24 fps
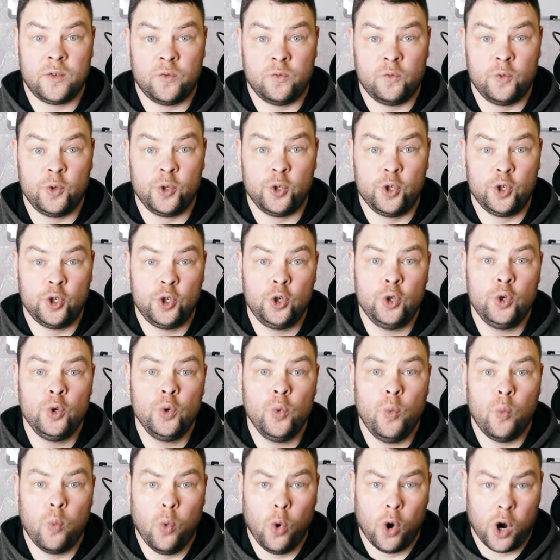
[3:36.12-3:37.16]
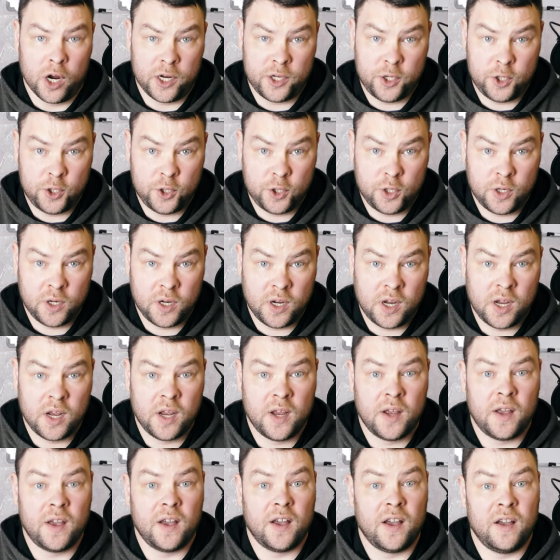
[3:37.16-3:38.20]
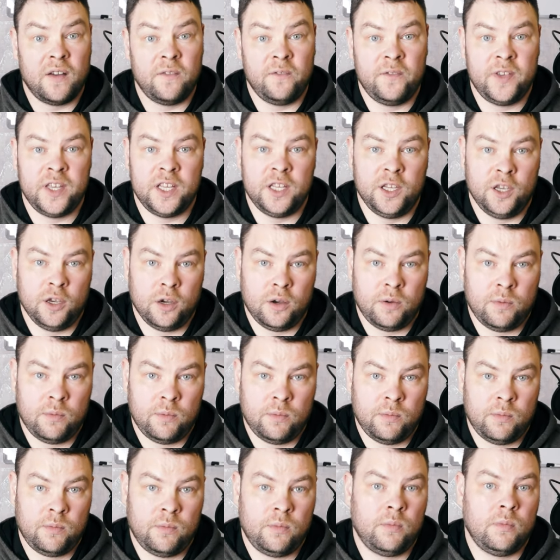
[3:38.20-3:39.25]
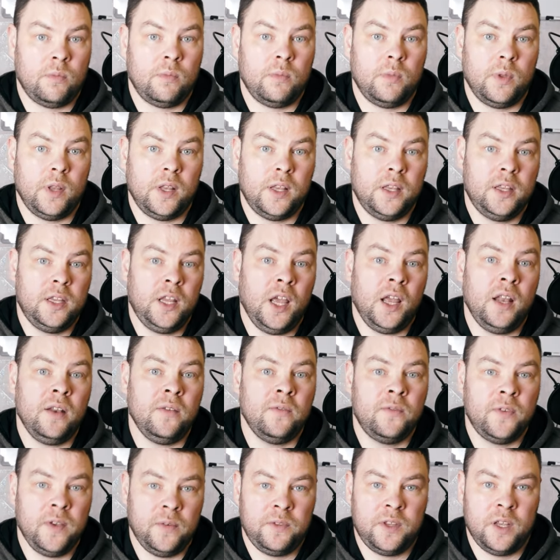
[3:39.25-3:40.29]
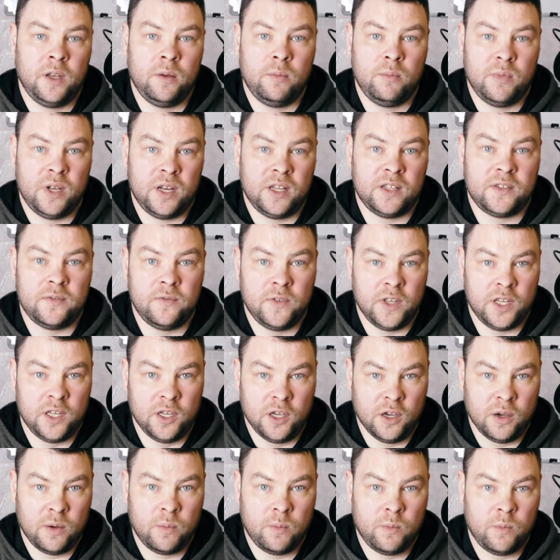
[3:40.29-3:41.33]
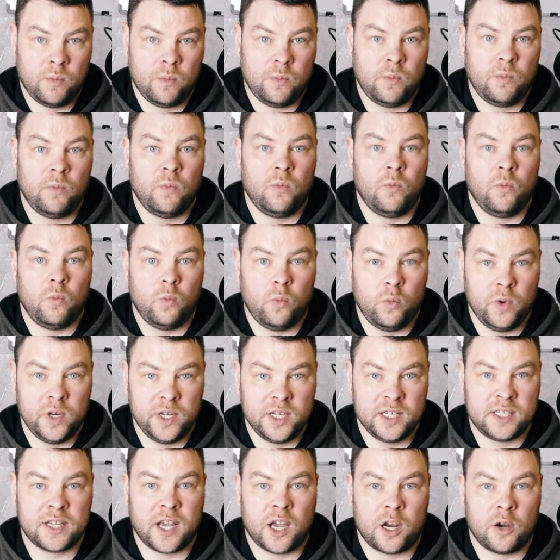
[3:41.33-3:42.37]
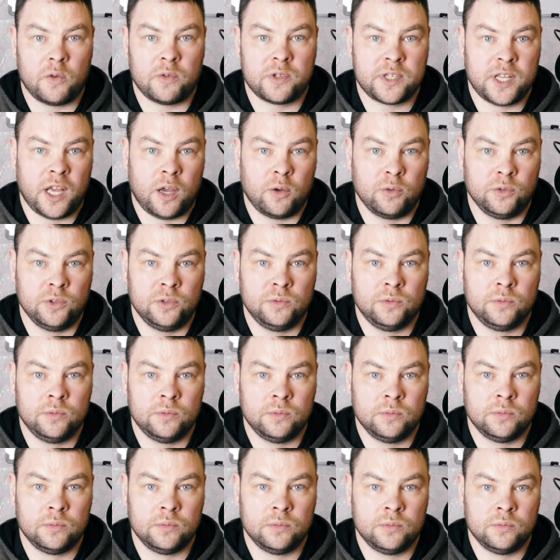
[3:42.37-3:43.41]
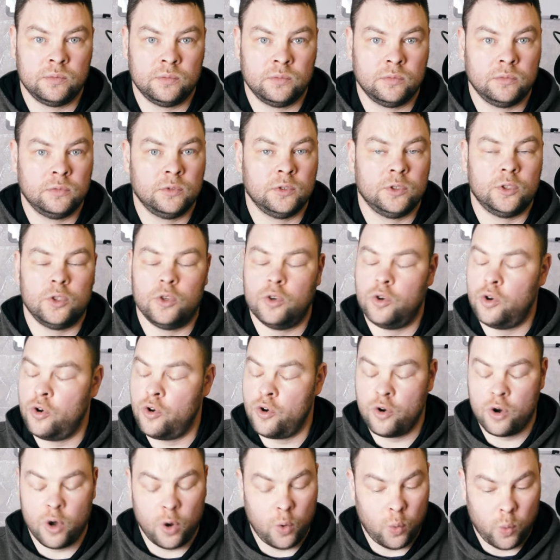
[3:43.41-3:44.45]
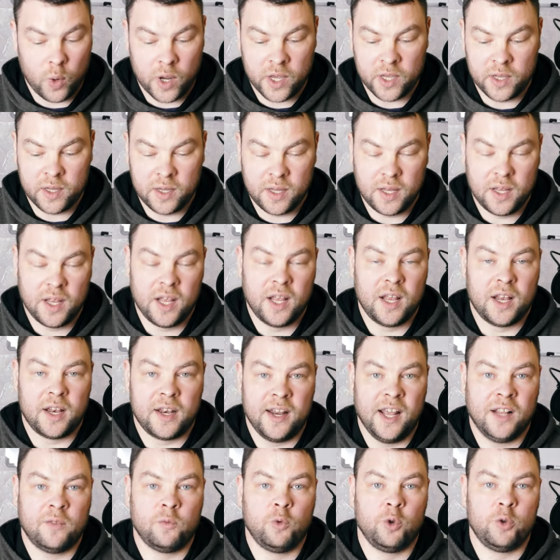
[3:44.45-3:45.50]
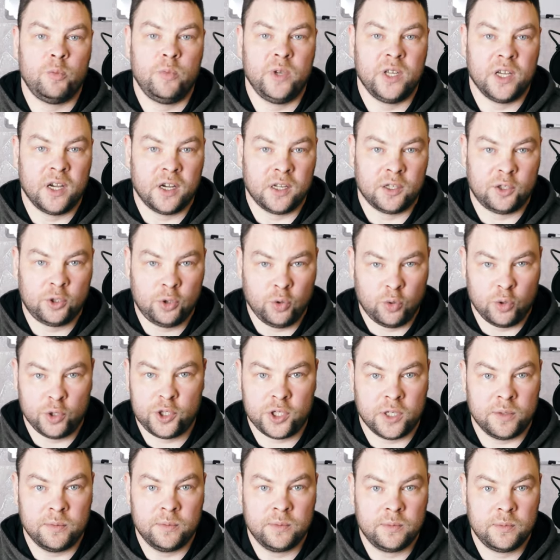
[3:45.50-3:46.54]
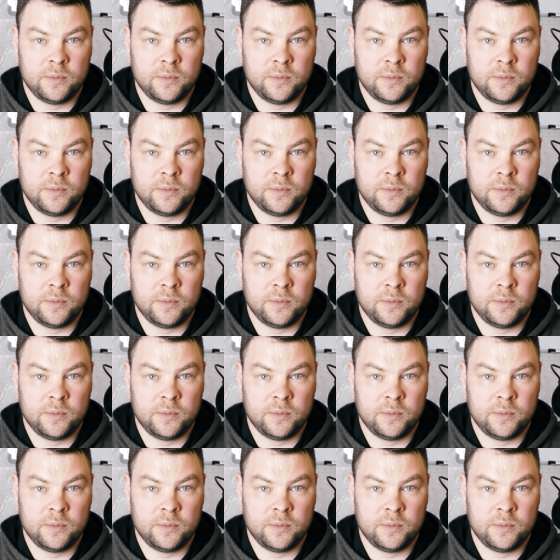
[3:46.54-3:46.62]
would you watch a video, 10-15 minutes video, with this kind of sound? No way. That would be a torture.